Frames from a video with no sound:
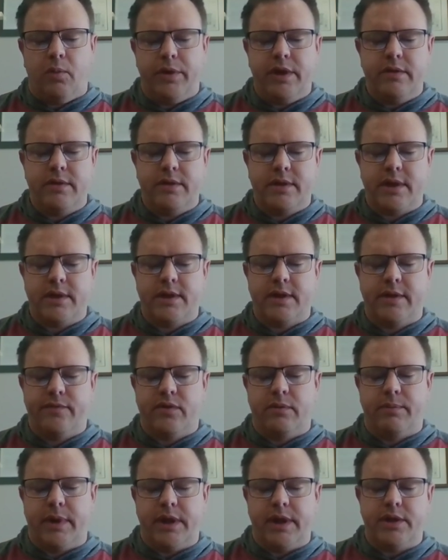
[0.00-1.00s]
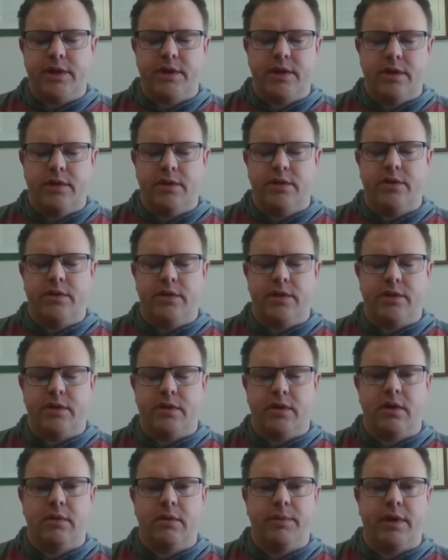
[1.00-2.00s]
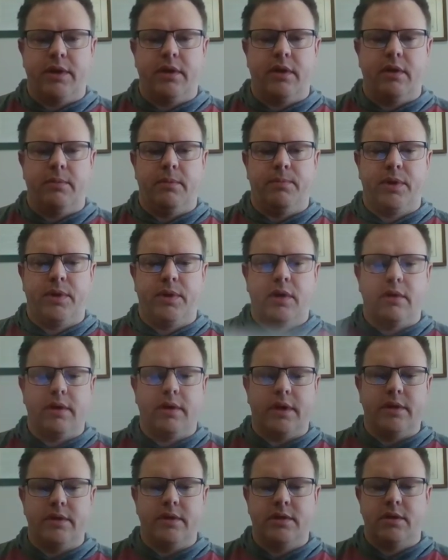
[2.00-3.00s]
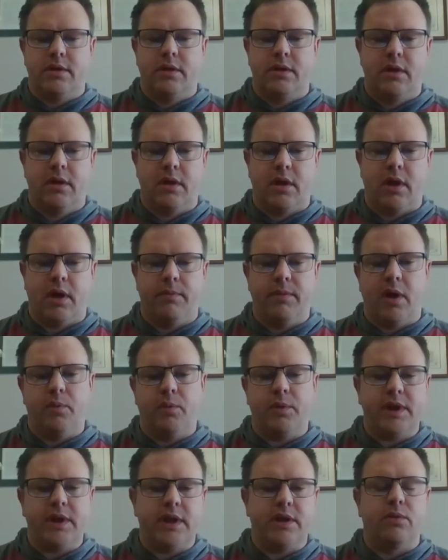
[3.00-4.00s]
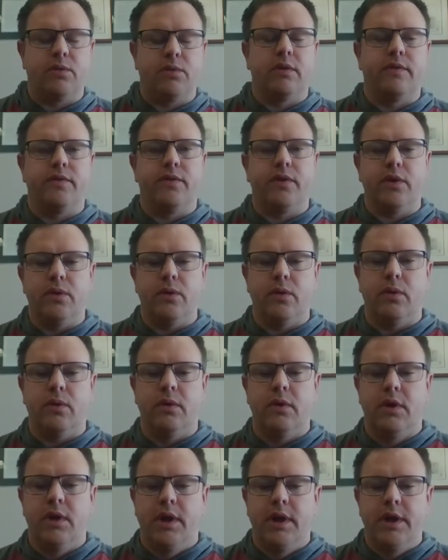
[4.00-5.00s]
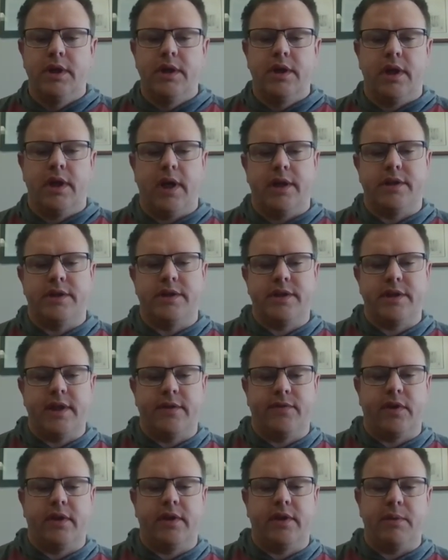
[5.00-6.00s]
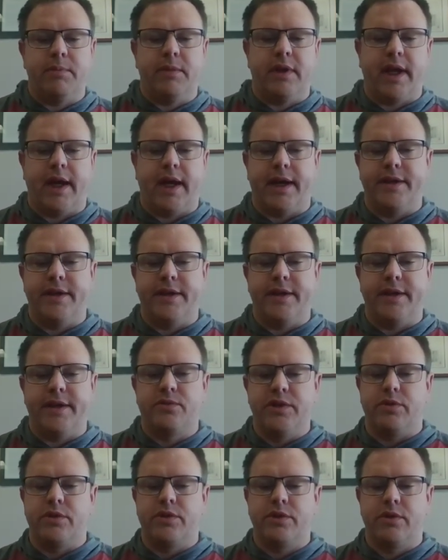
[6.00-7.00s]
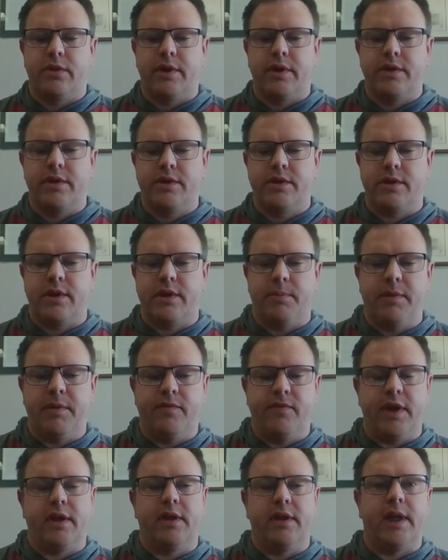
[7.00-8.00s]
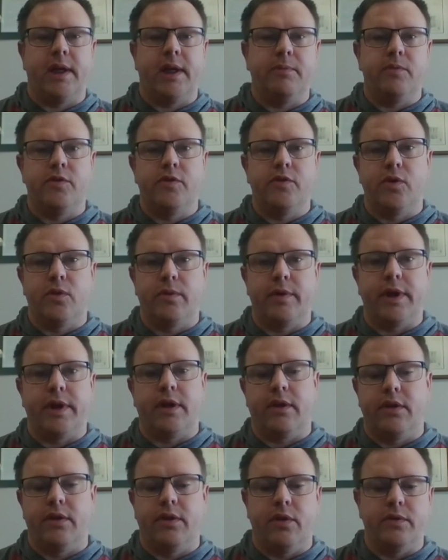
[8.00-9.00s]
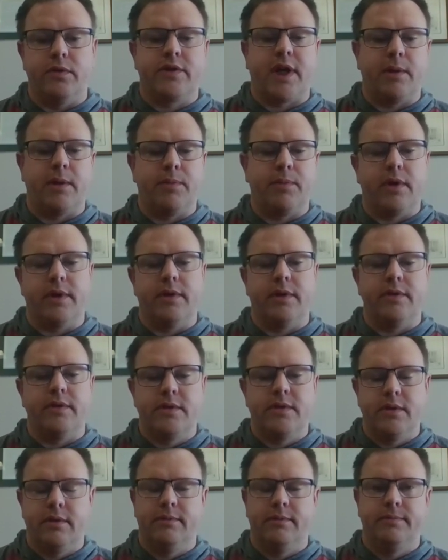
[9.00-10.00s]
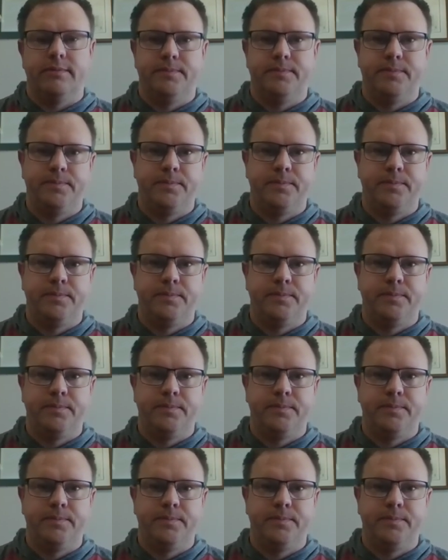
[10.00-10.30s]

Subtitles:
We use this information to determine the periods that we need to review to see if a claimant has reasonable assurance if they claim during those time periods.